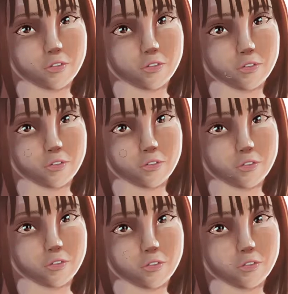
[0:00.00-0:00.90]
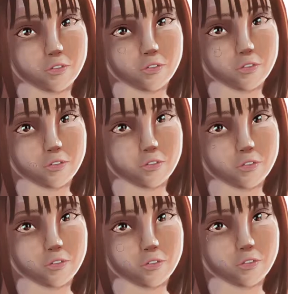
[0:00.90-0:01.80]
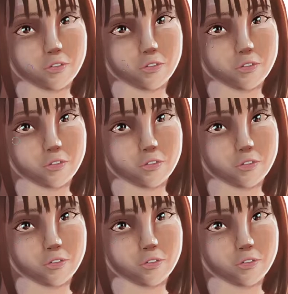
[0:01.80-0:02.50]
I'm just softening out this paint a little.